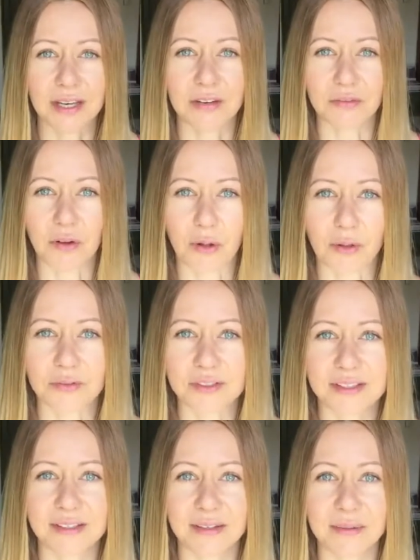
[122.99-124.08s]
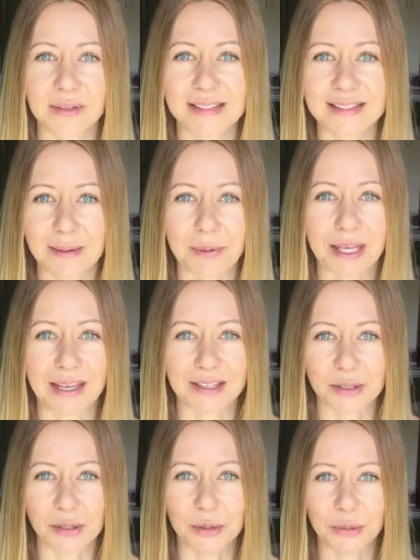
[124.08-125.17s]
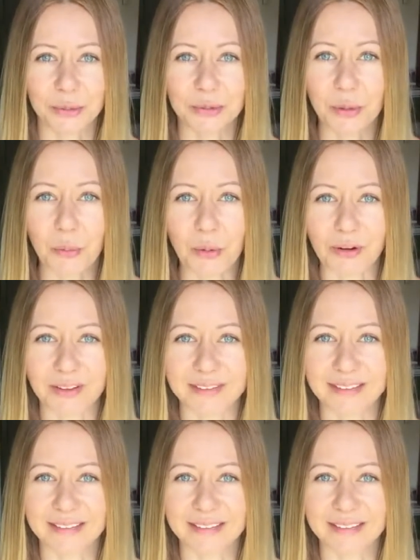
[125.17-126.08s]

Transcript: involves stepping into the world